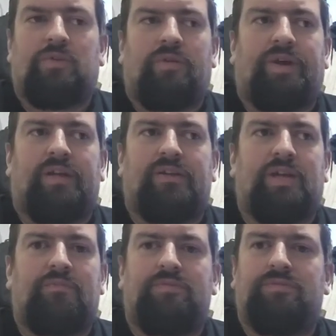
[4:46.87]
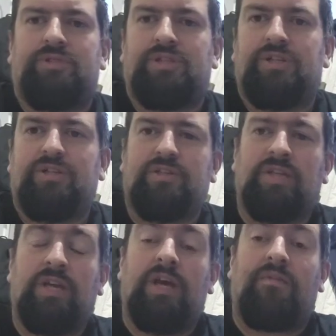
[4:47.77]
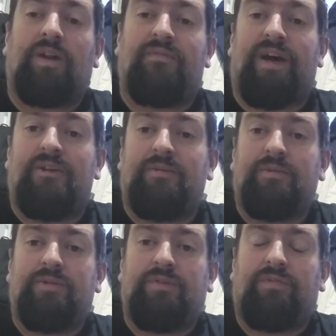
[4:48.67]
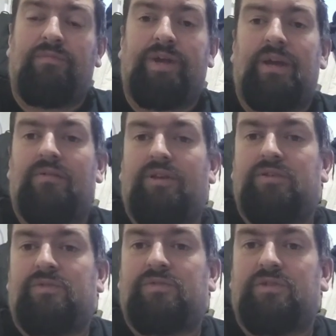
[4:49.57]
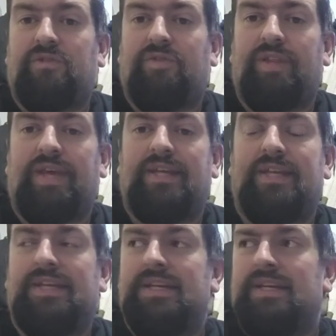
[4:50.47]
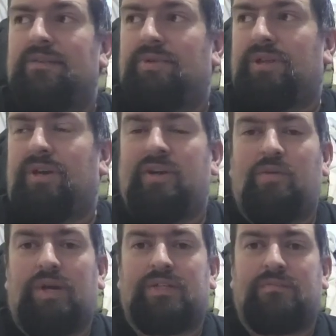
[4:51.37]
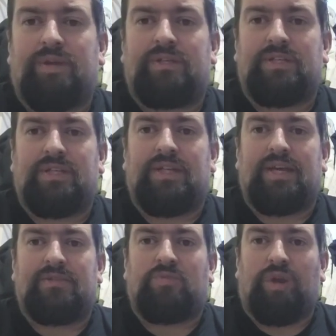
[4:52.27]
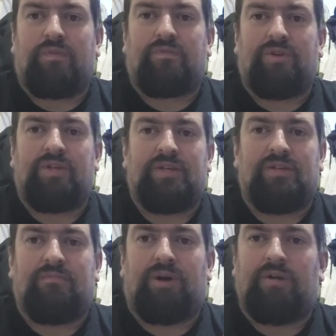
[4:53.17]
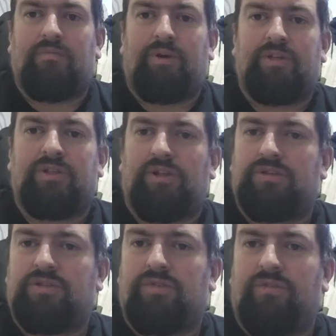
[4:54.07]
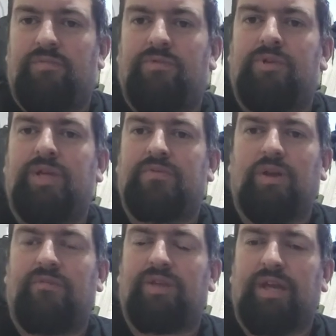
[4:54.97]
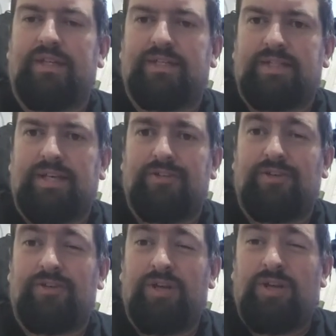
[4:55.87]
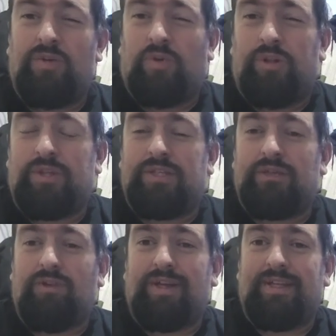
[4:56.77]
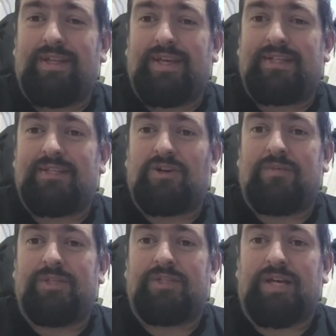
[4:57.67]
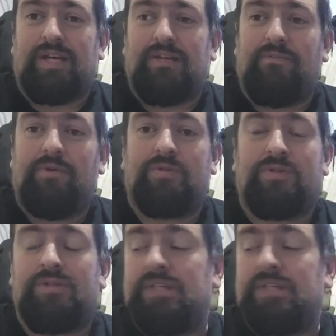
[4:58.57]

So I've had Deadpool shirts, I've had a Venom hoodie from there and loads of stuff. But the guy who has it basically gets whatever he could, buys lots of stuff in bulk, gets whatever he can get his hands on. One of the things he regularly gets is comics and books.